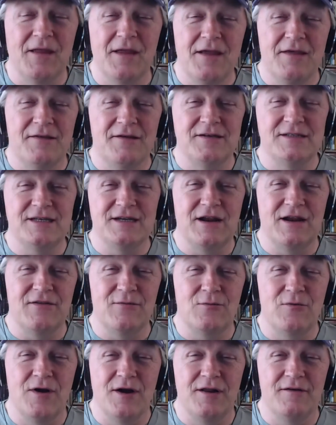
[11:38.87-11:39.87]
There's another
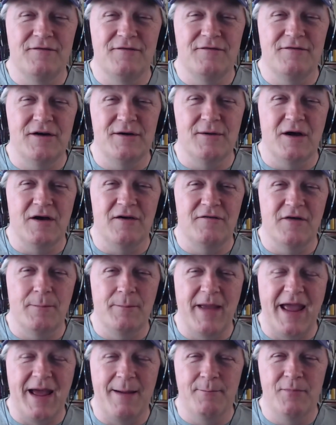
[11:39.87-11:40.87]
one of a of a
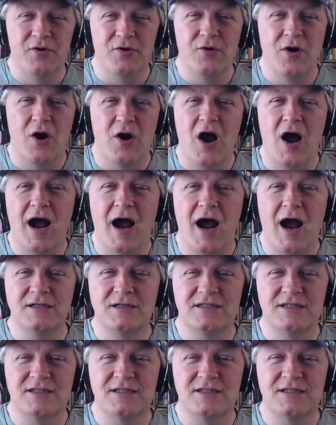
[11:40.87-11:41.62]
bamboo house.